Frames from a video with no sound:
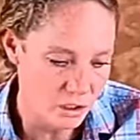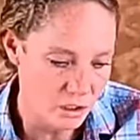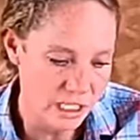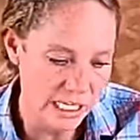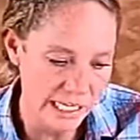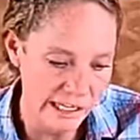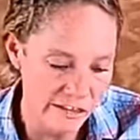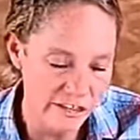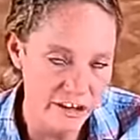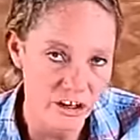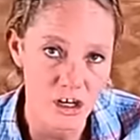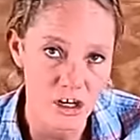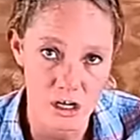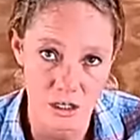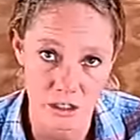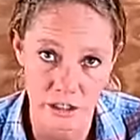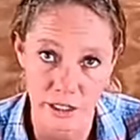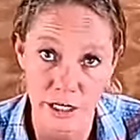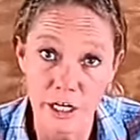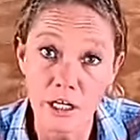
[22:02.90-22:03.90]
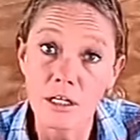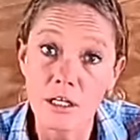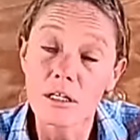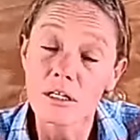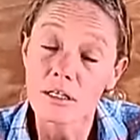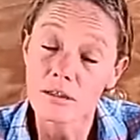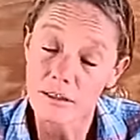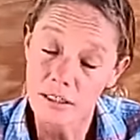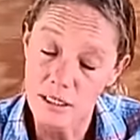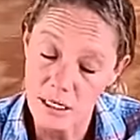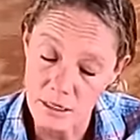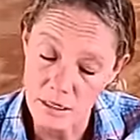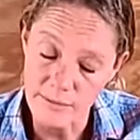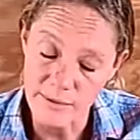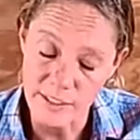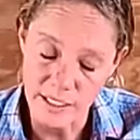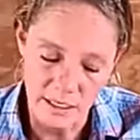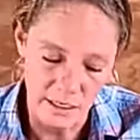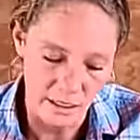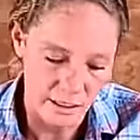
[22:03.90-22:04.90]
milk in their udder
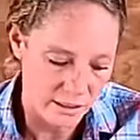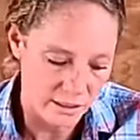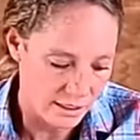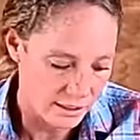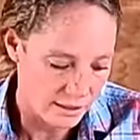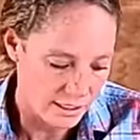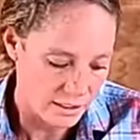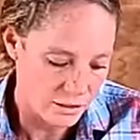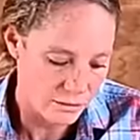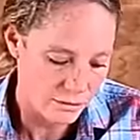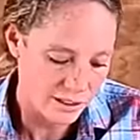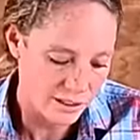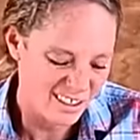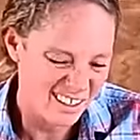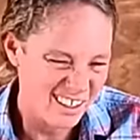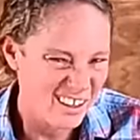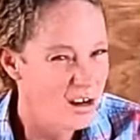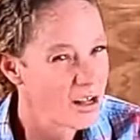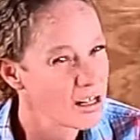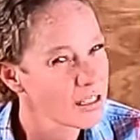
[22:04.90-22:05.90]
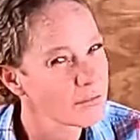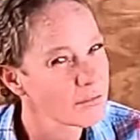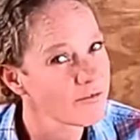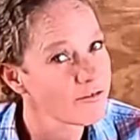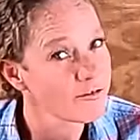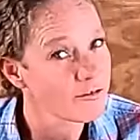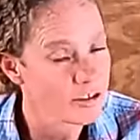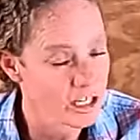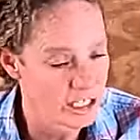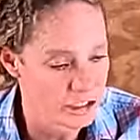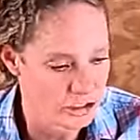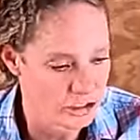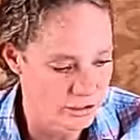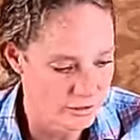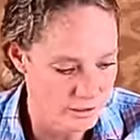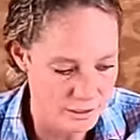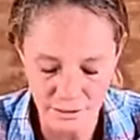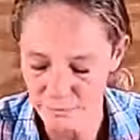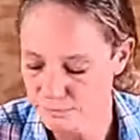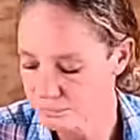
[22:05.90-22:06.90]
comes in. And that's why they call them
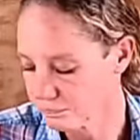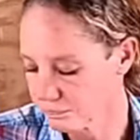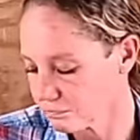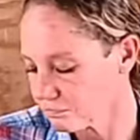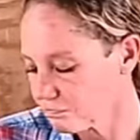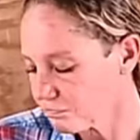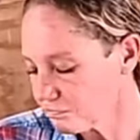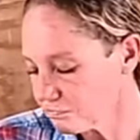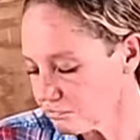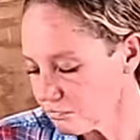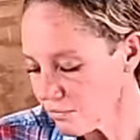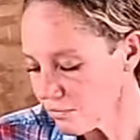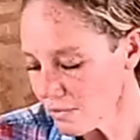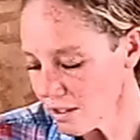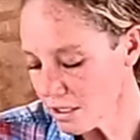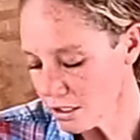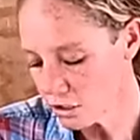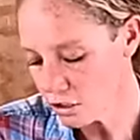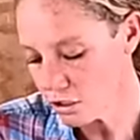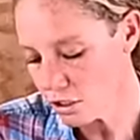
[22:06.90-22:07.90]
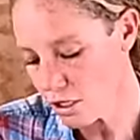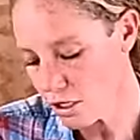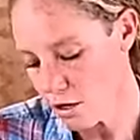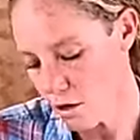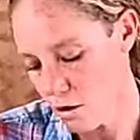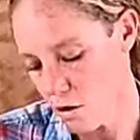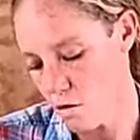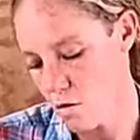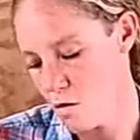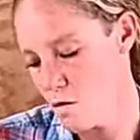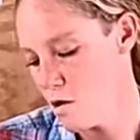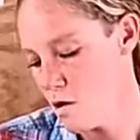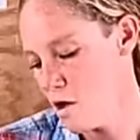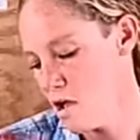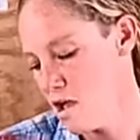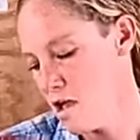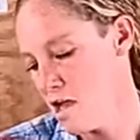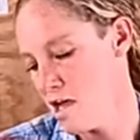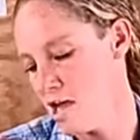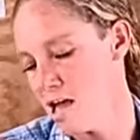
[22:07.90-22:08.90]
freshens. So,
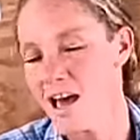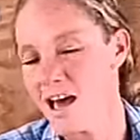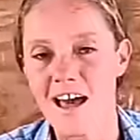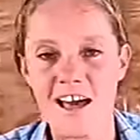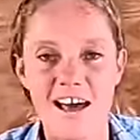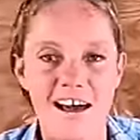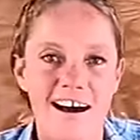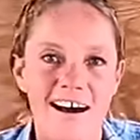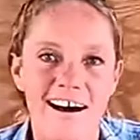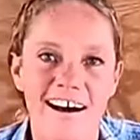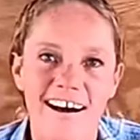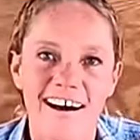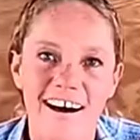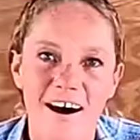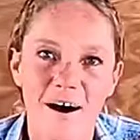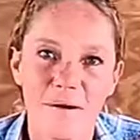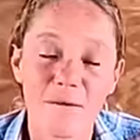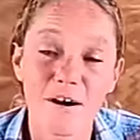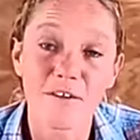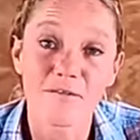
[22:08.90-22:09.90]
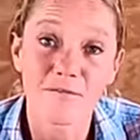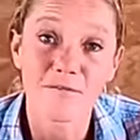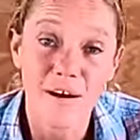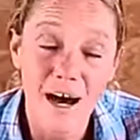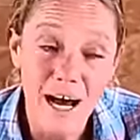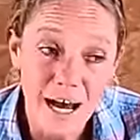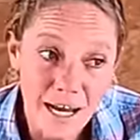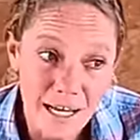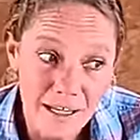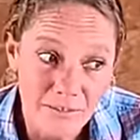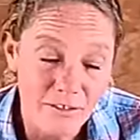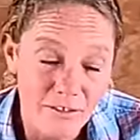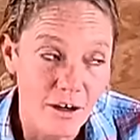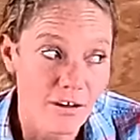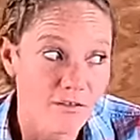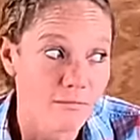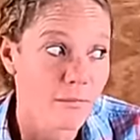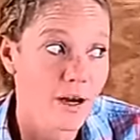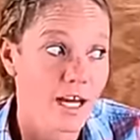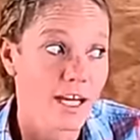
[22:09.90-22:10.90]
5
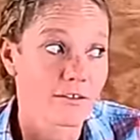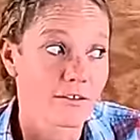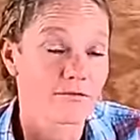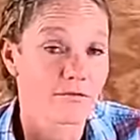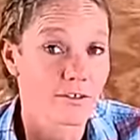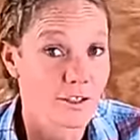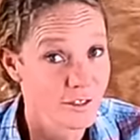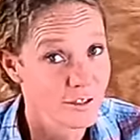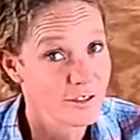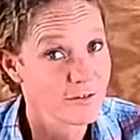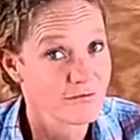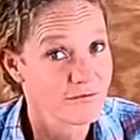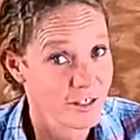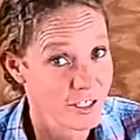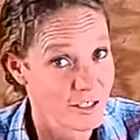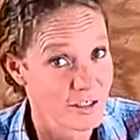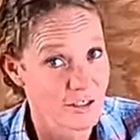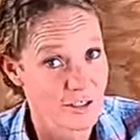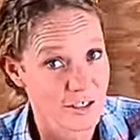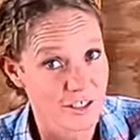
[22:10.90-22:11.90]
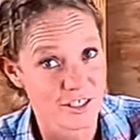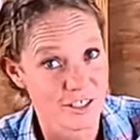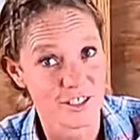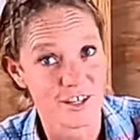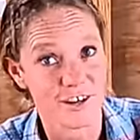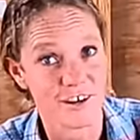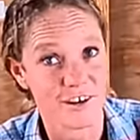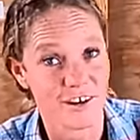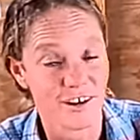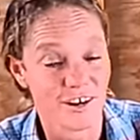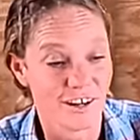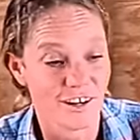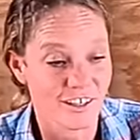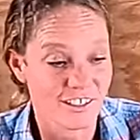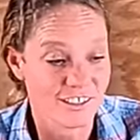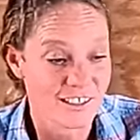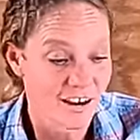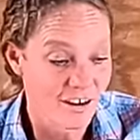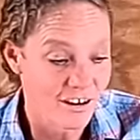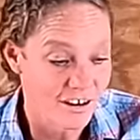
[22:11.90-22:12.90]
of my first fresheners
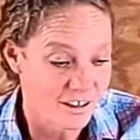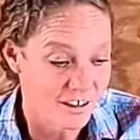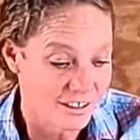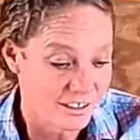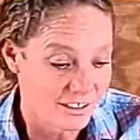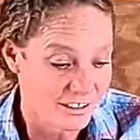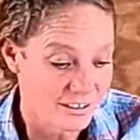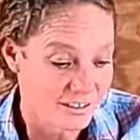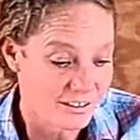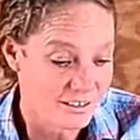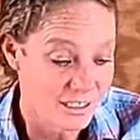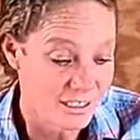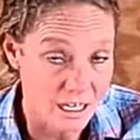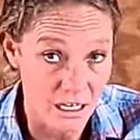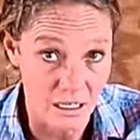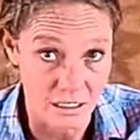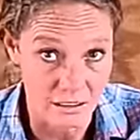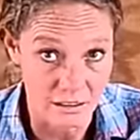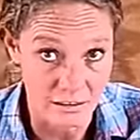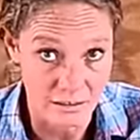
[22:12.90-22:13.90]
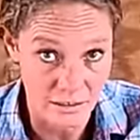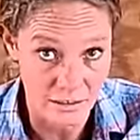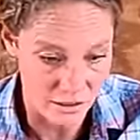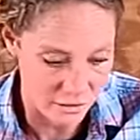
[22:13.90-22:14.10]
are done.